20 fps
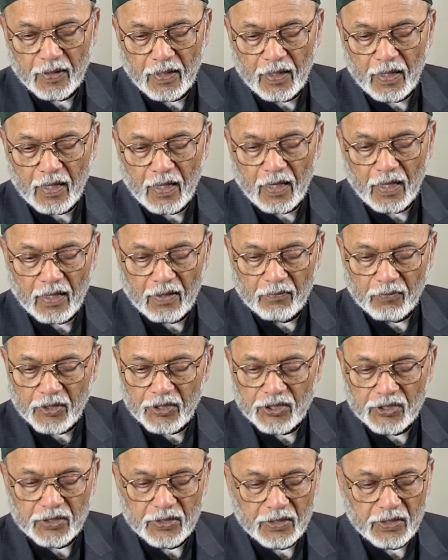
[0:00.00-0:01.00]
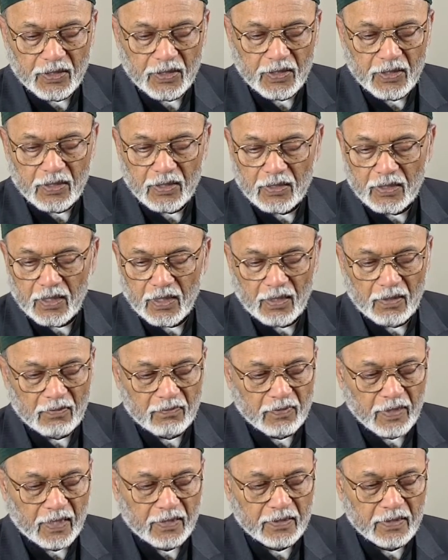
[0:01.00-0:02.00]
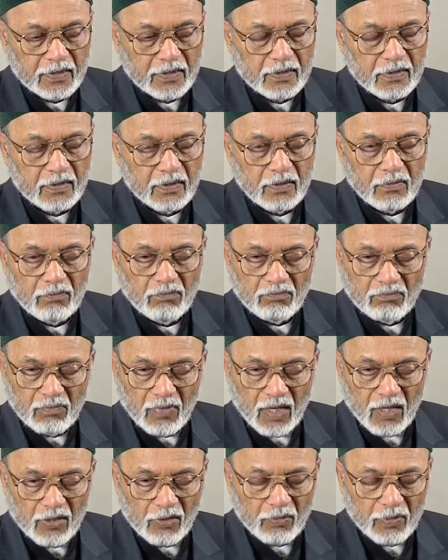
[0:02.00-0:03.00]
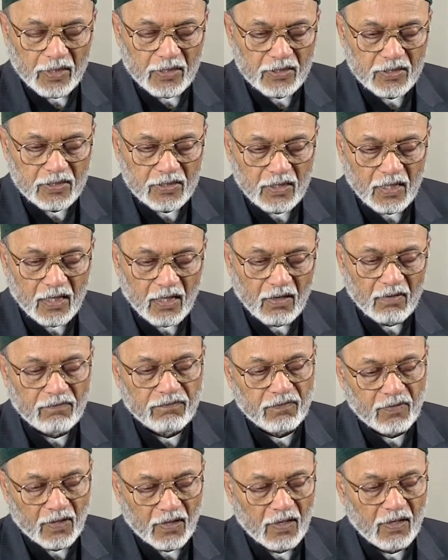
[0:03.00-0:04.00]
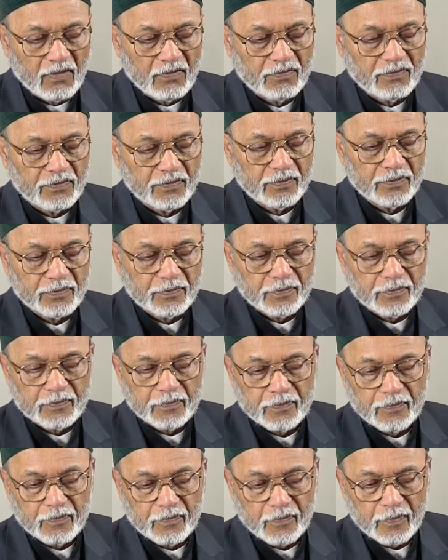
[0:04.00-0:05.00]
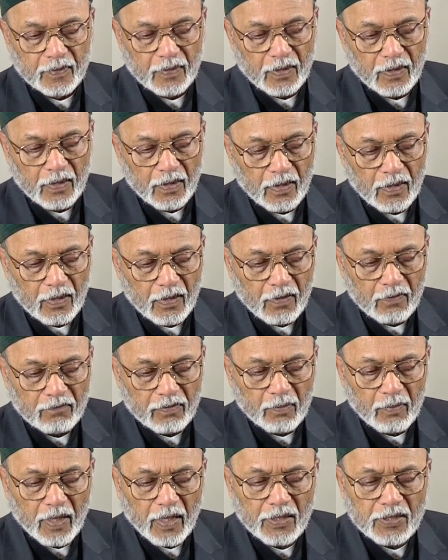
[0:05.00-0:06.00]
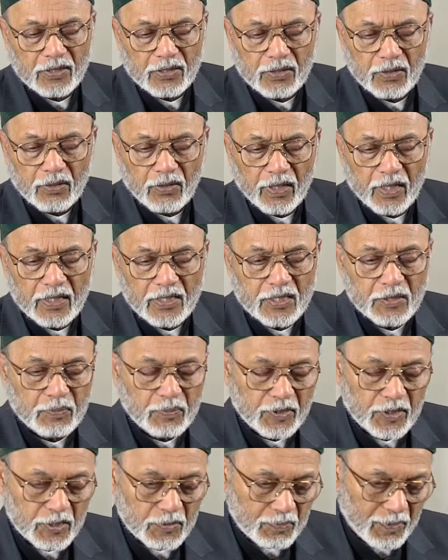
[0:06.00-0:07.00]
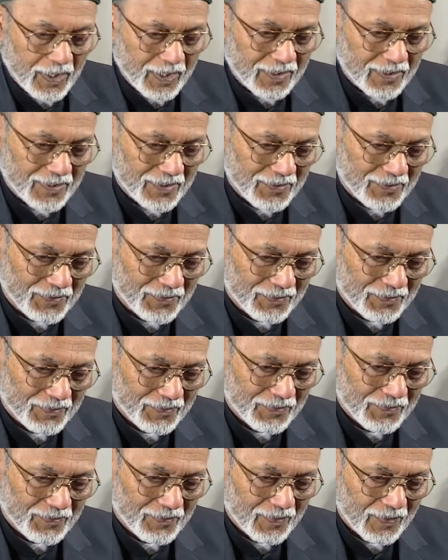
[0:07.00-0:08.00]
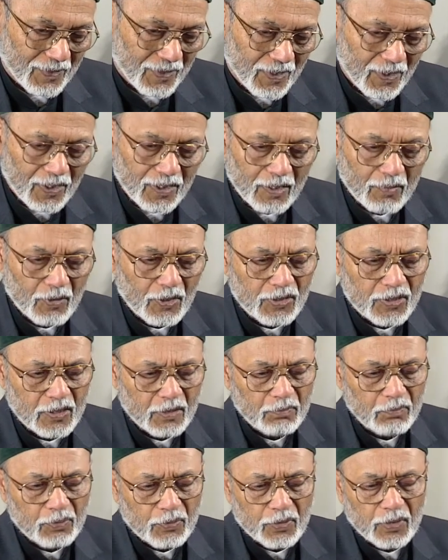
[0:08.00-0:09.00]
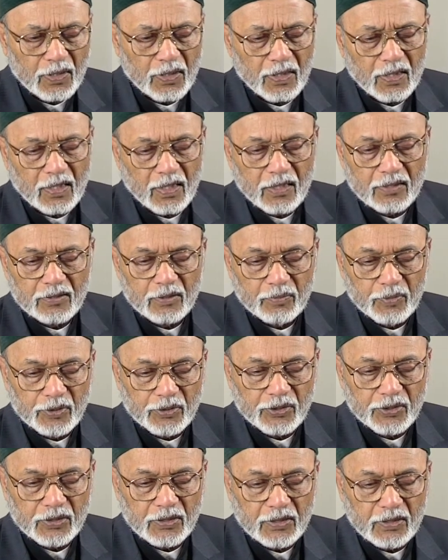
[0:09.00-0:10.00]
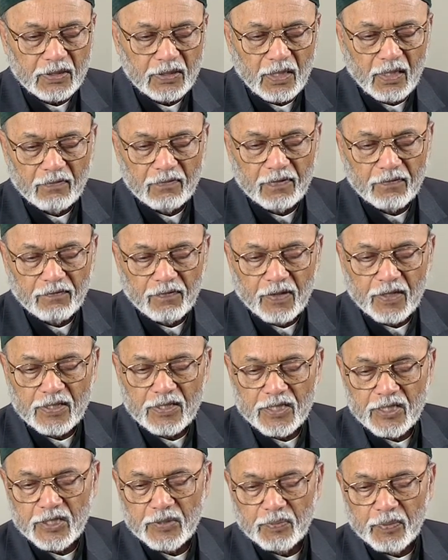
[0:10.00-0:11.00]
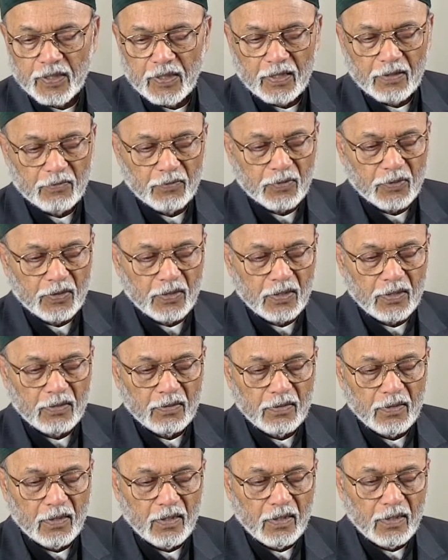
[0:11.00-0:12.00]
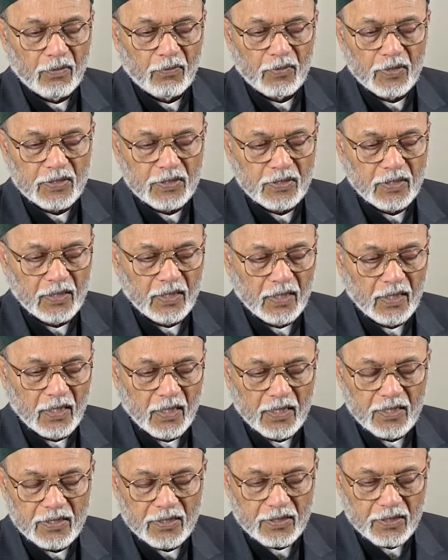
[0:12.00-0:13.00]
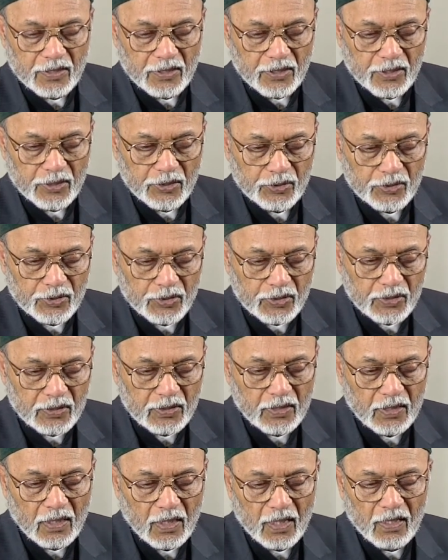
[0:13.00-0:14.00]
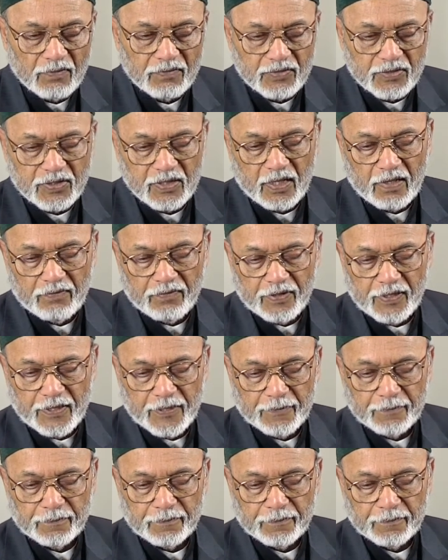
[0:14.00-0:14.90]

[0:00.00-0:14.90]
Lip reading: on which they erected monuments of love. From a historian's perspective, the most important contribution of the Farsi-speaking world was the institution of Zawiya.